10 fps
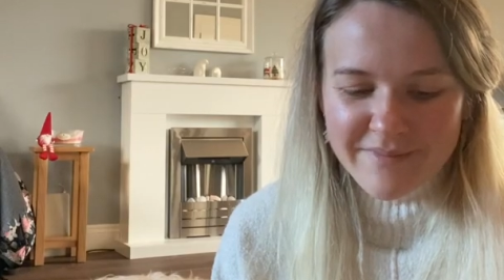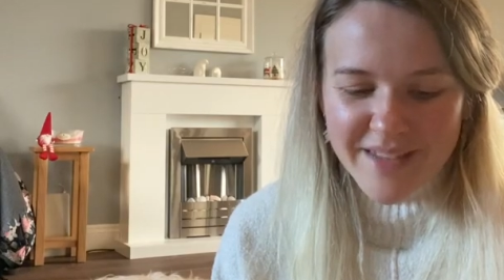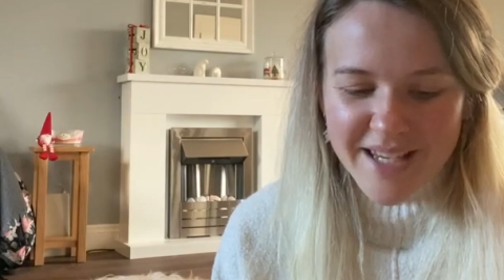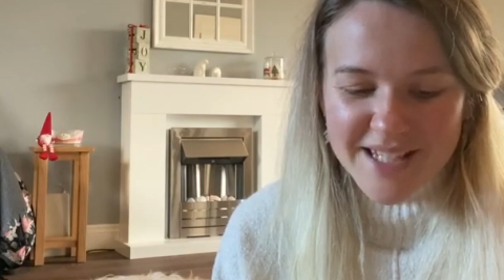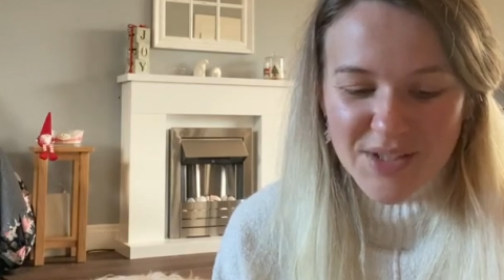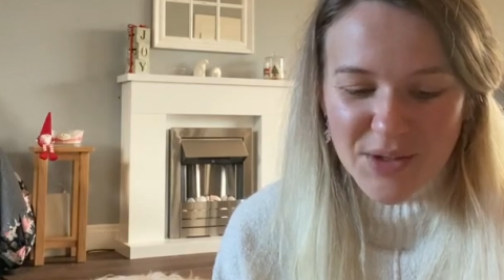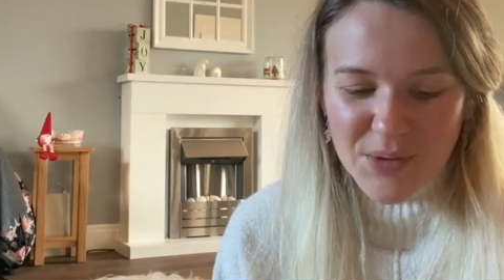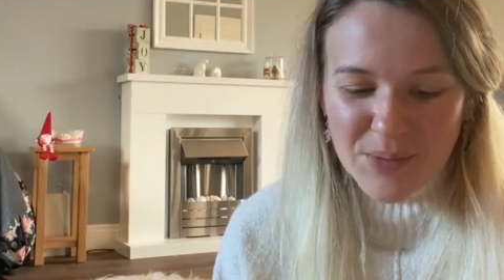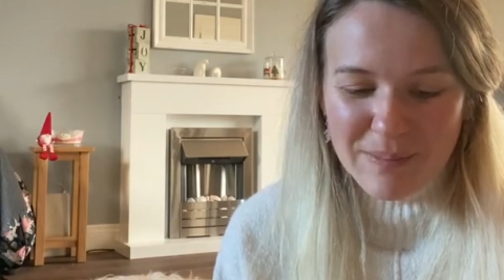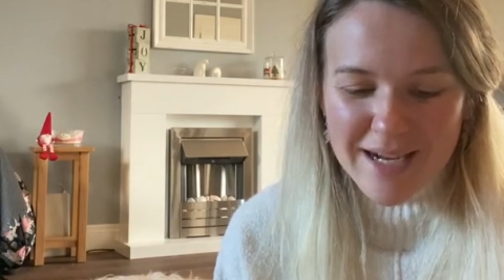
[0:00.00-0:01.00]
he took an
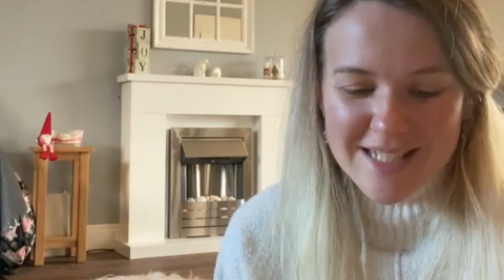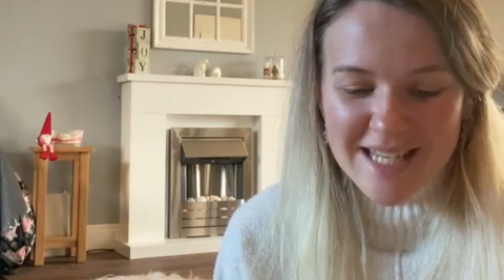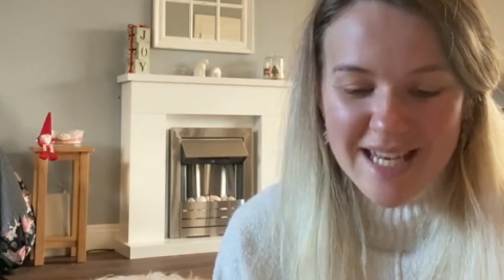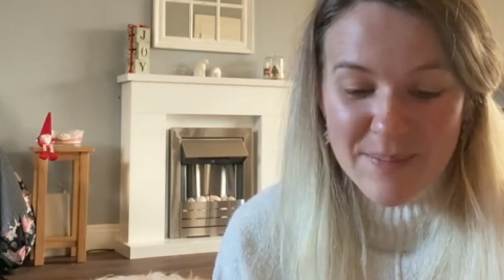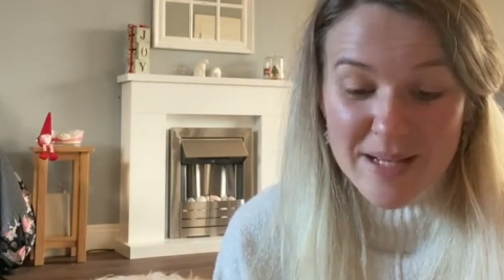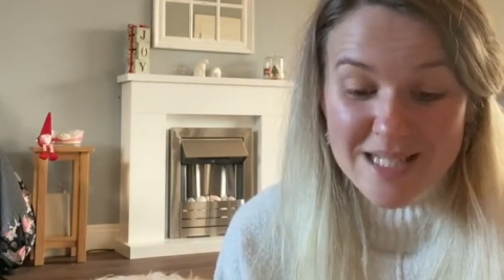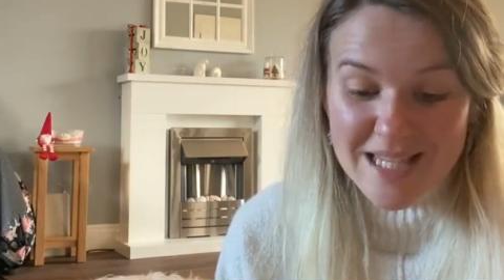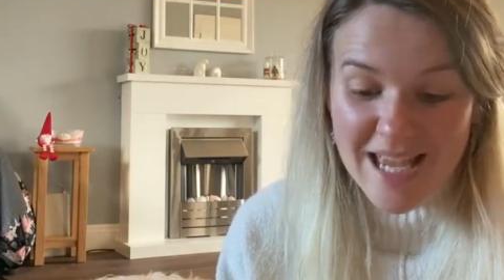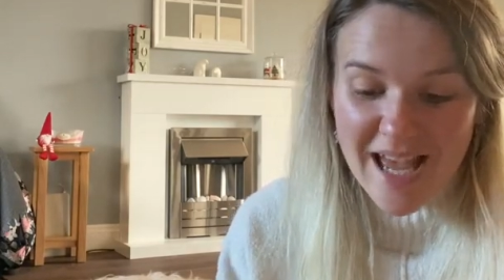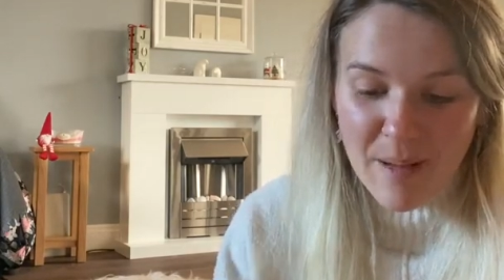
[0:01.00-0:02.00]
almighty leap into
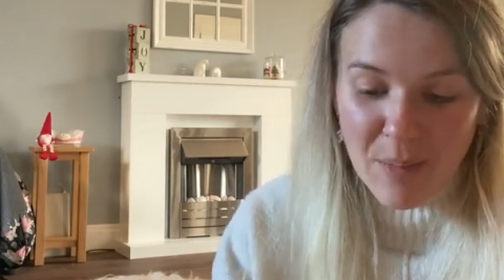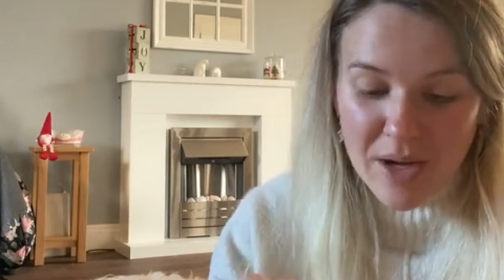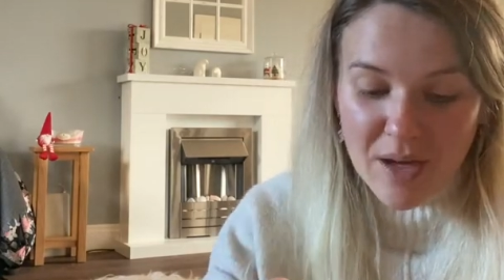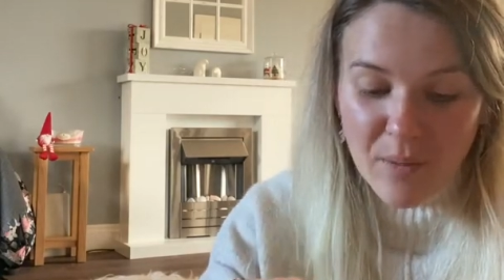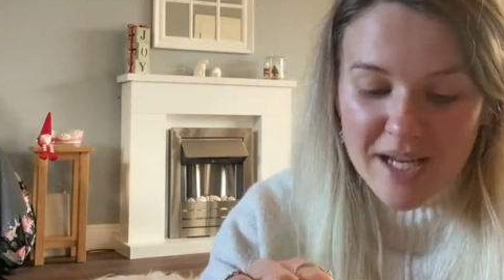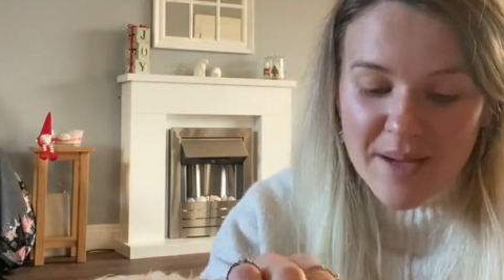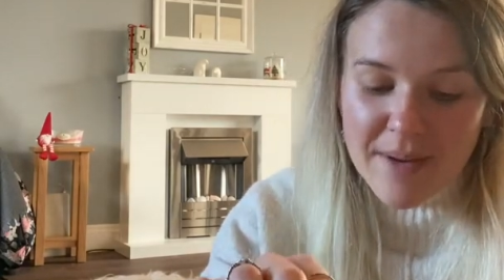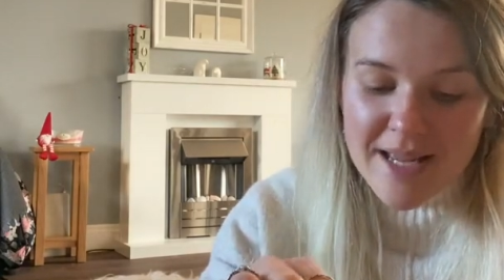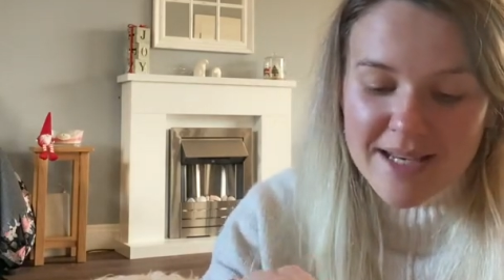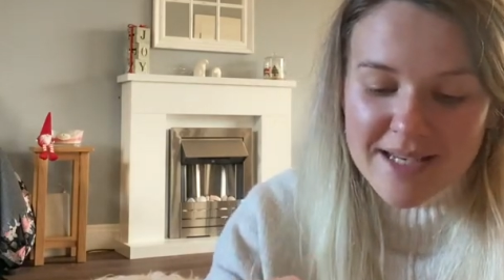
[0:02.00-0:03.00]
the air, pulling William
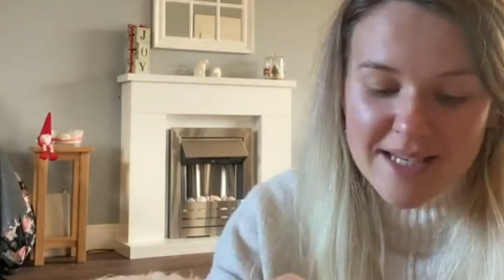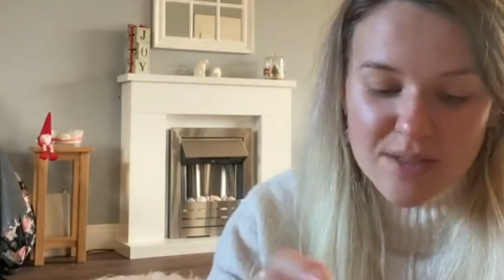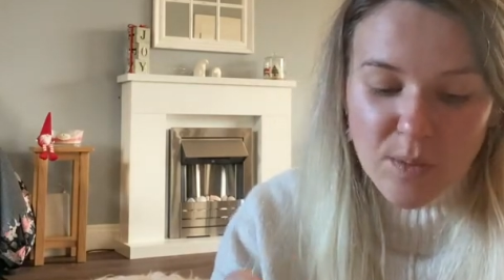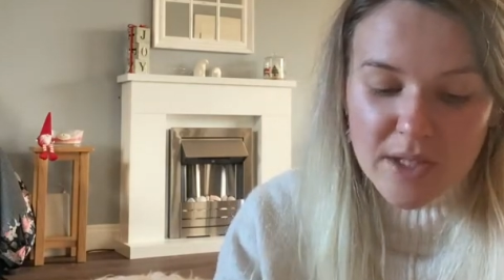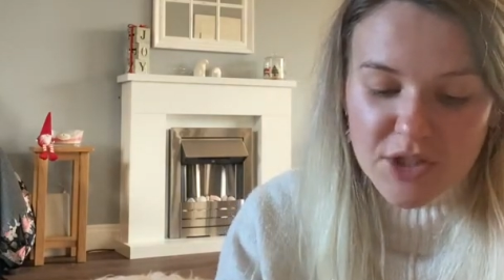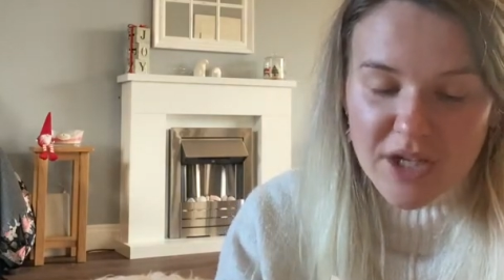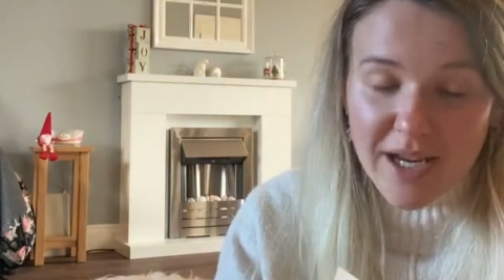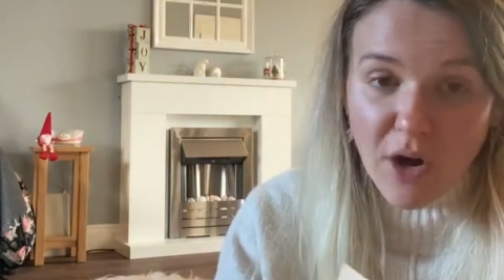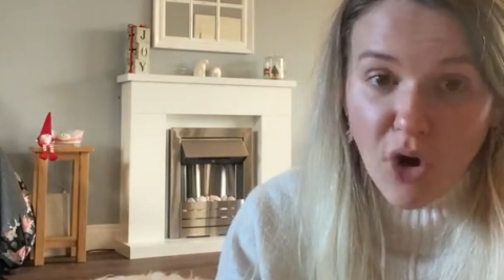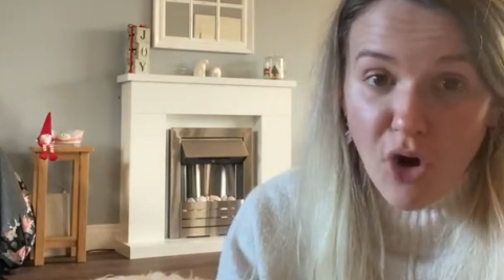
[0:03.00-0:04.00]
in his
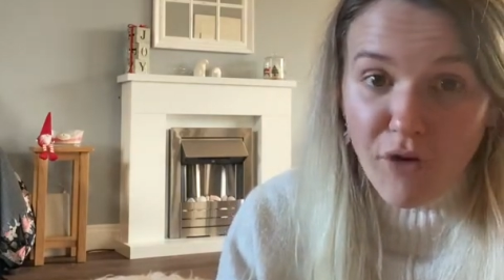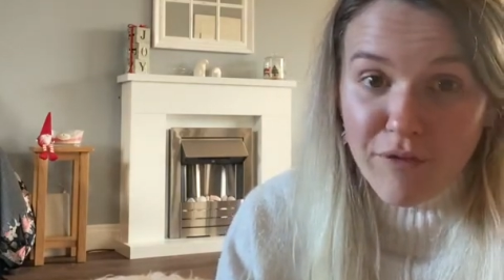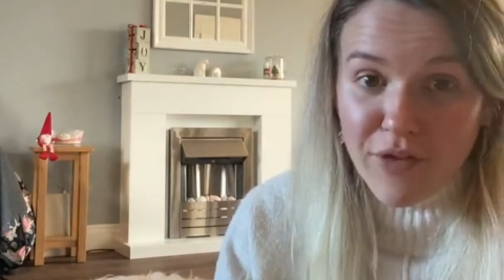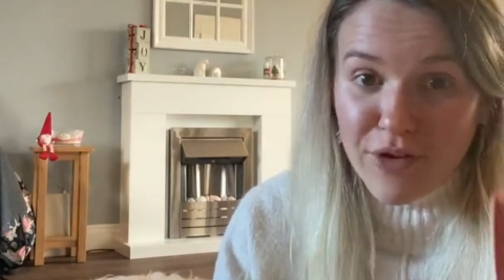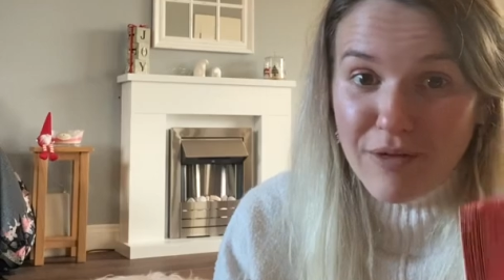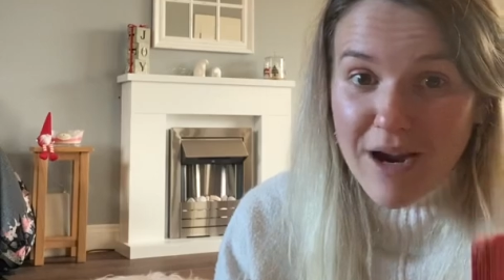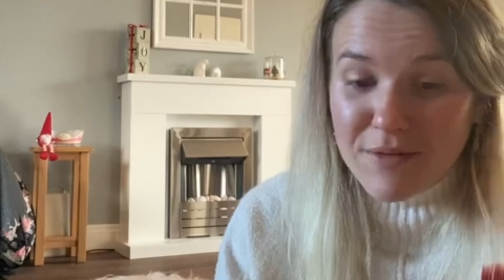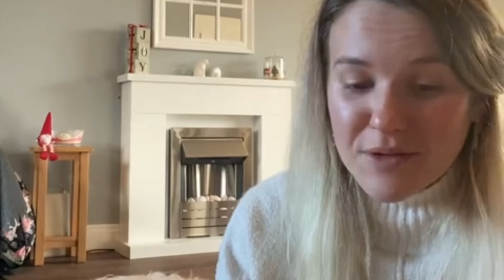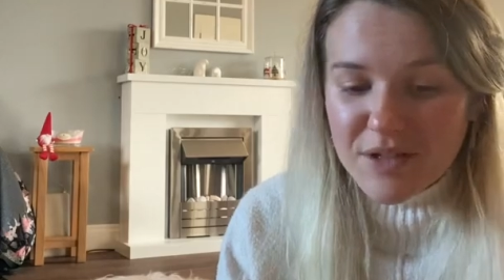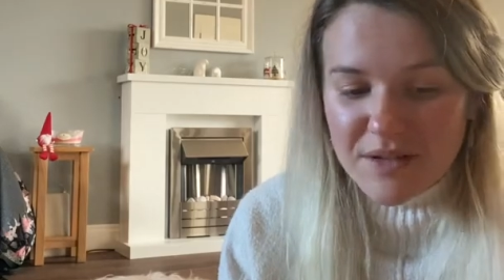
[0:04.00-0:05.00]
wheelchair off the
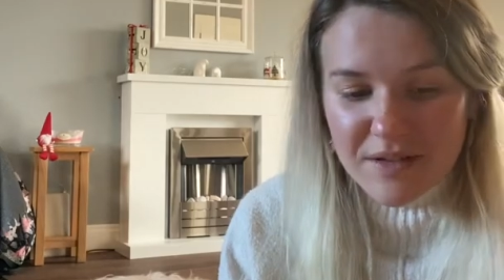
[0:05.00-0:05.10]
ground.